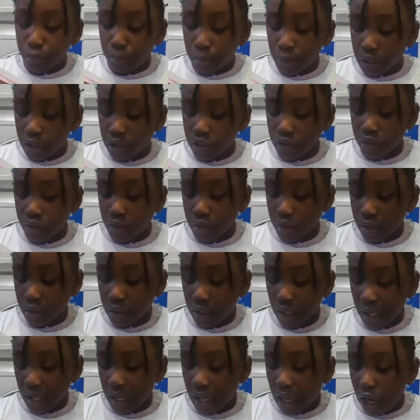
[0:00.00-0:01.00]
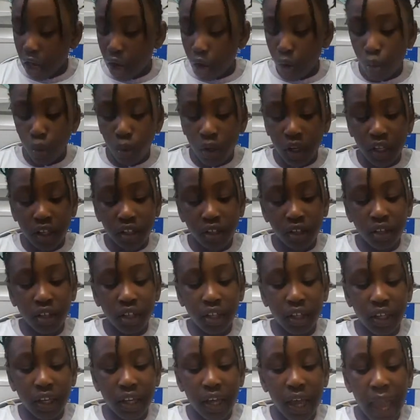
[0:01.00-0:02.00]
speech today. We could
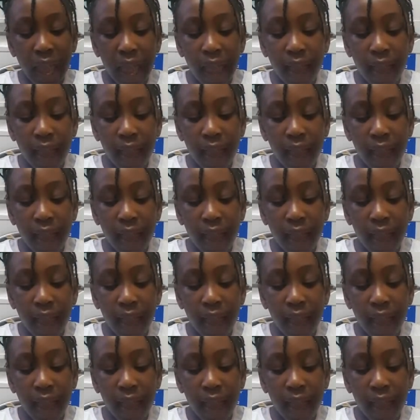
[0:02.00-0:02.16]
hear